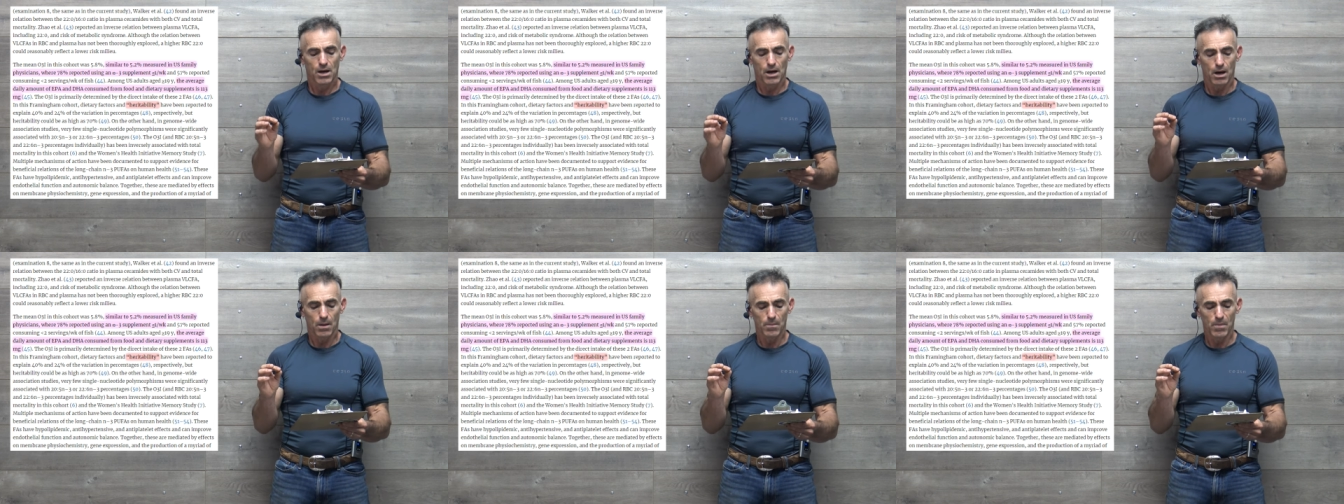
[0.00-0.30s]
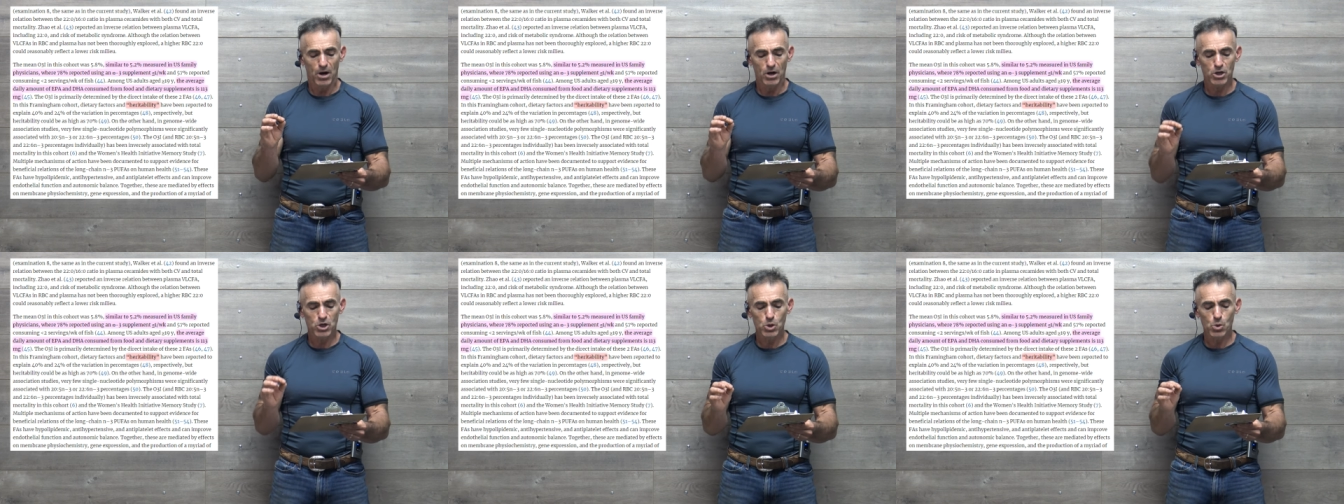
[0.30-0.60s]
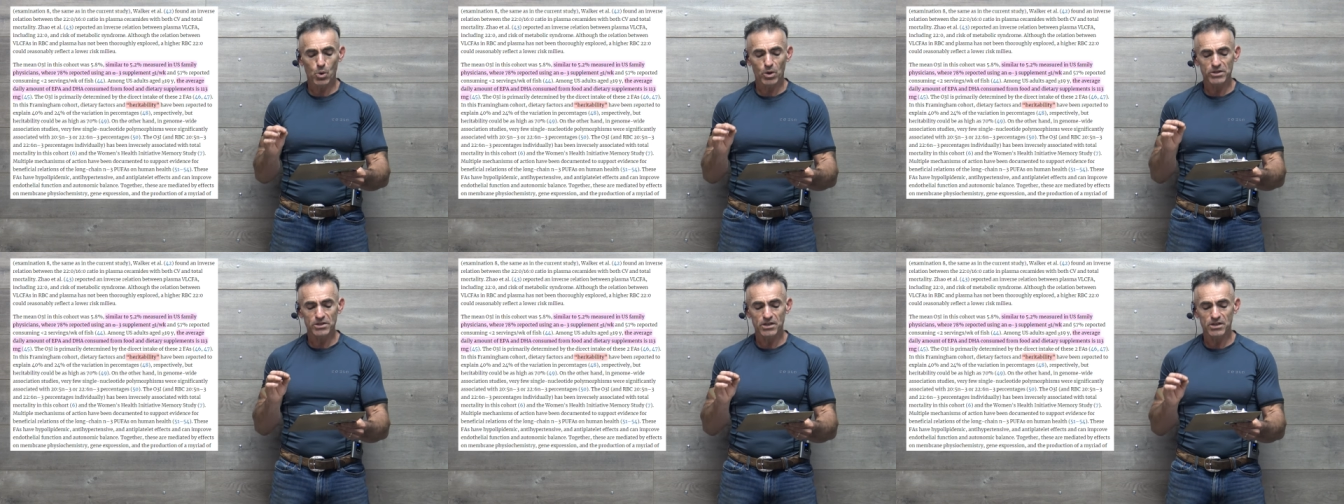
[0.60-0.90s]
Among
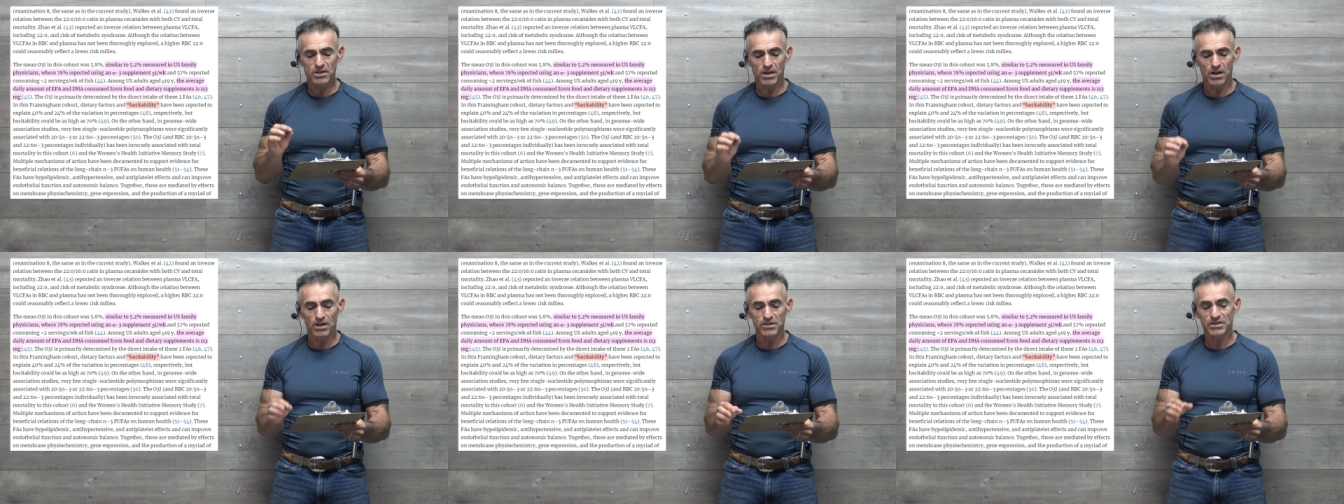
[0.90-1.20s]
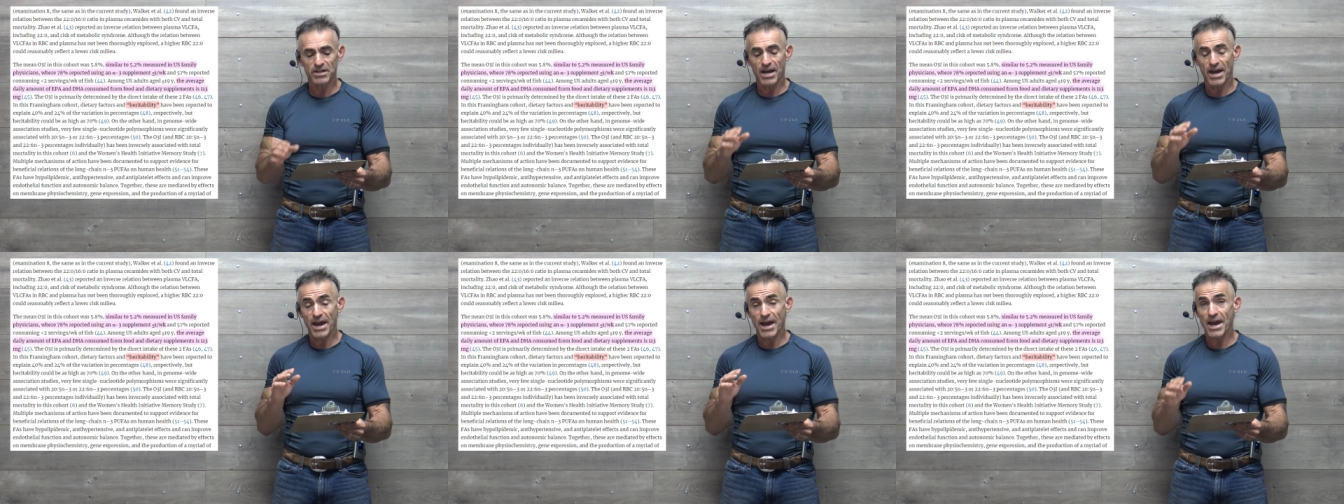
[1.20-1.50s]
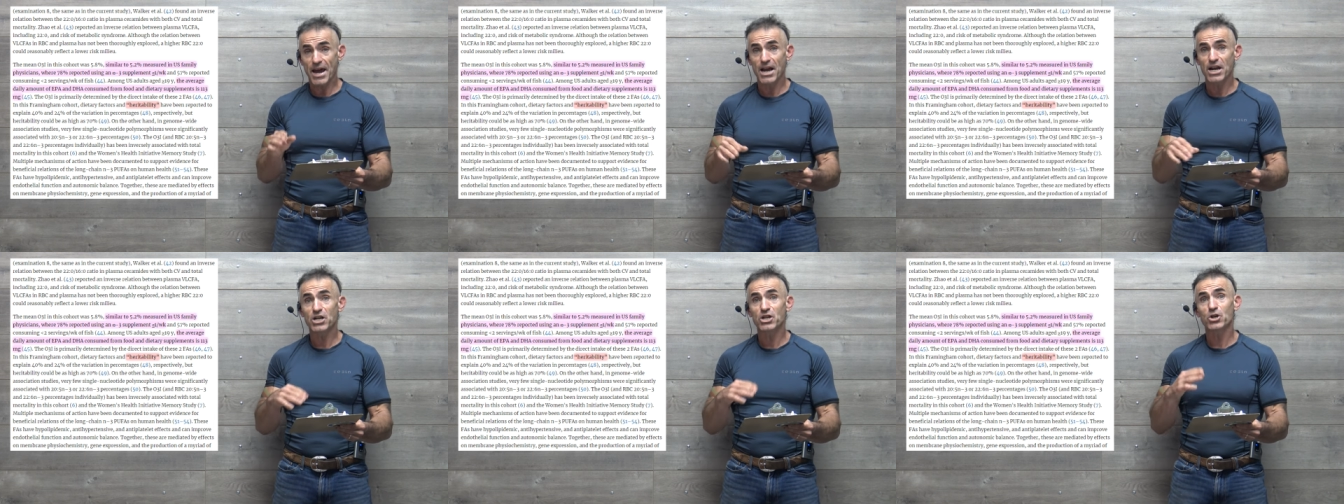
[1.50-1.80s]
U.S. adults
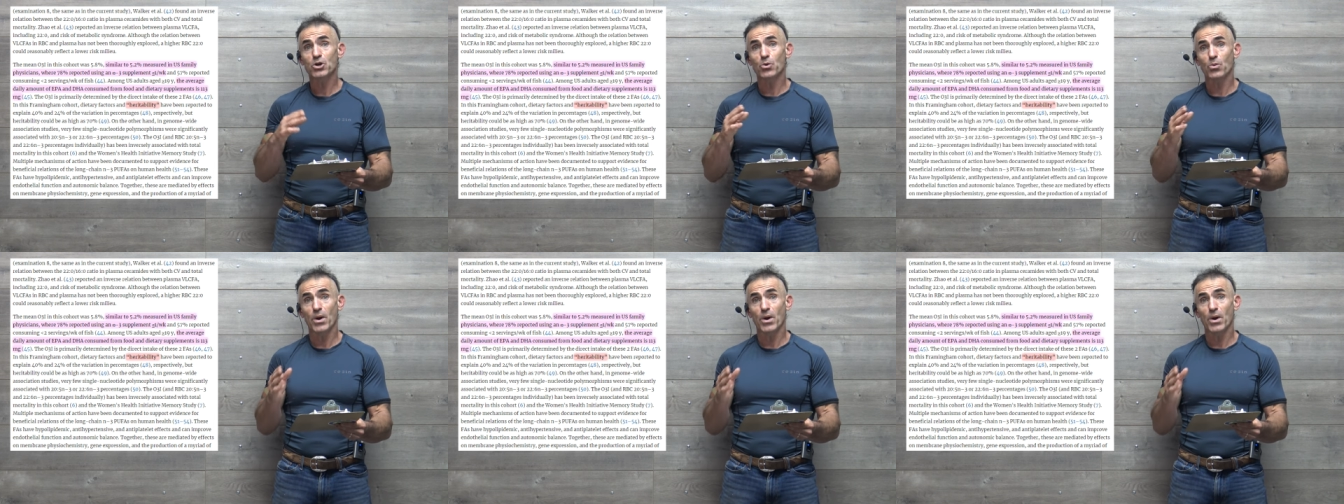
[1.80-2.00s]
age